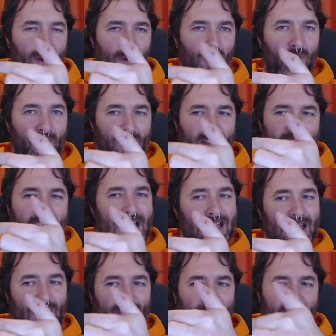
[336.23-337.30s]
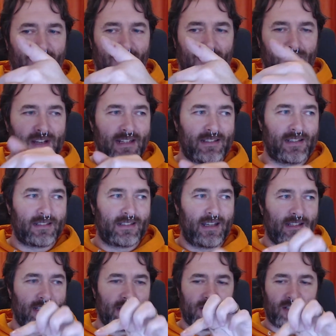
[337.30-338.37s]
off. It's like 85 degrees, isn't it? And
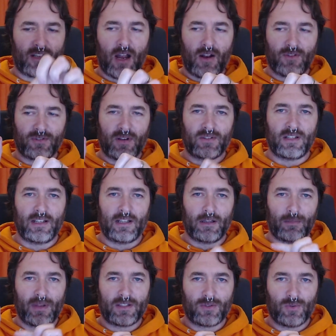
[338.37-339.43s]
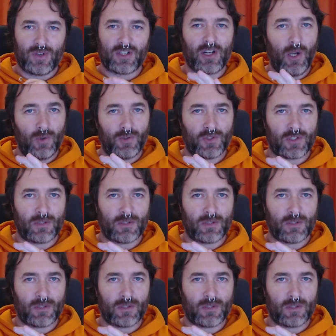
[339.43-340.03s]
it just curves around a little bit, so it's closer to my